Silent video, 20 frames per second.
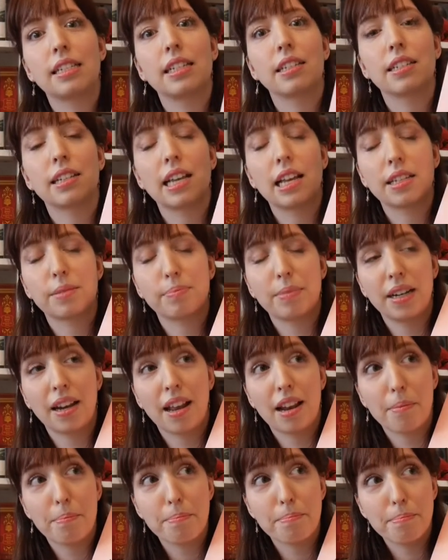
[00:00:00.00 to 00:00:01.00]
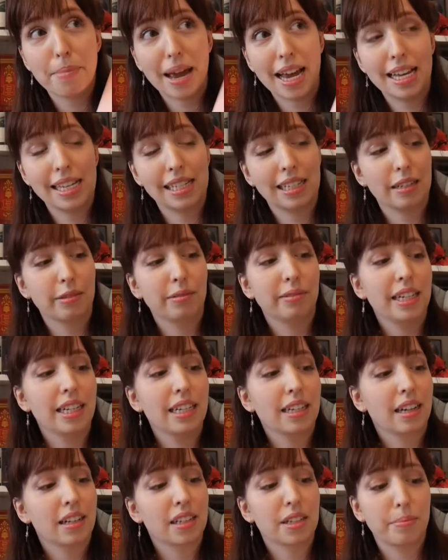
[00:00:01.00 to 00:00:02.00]
This has been an amazing
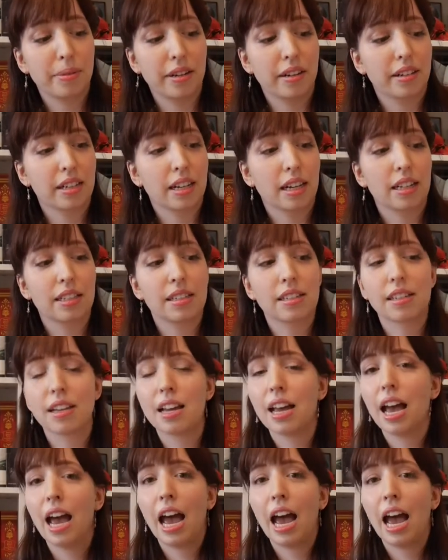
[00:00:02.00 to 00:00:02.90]
reading experience.